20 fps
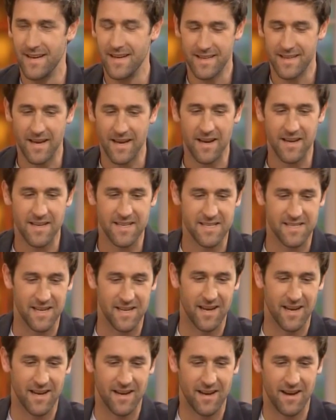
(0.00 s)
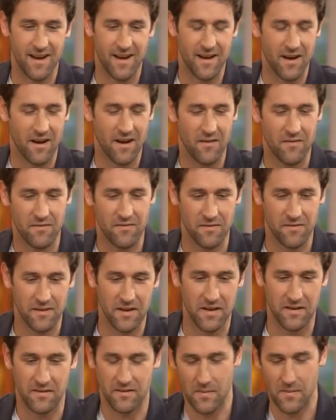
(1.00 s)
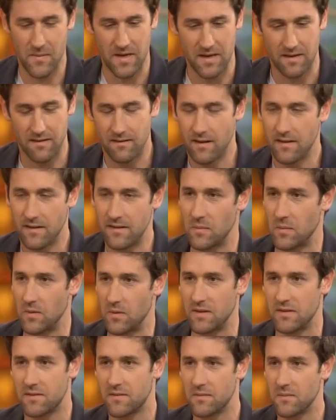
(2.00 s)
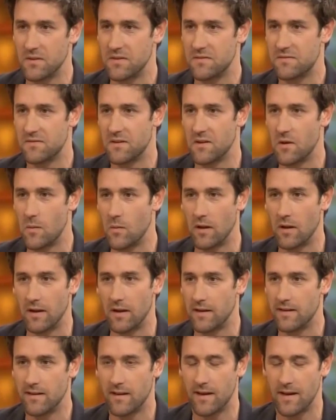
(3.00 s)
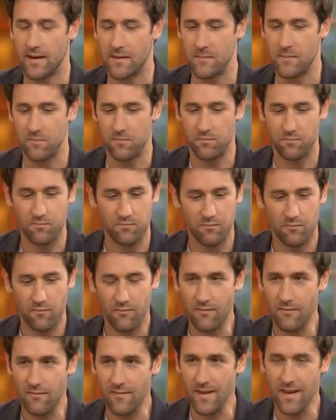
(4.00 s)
Yeah, it's. Uh, uh yeah, I mean, London was was phenomenal. And, mm. um, got the medals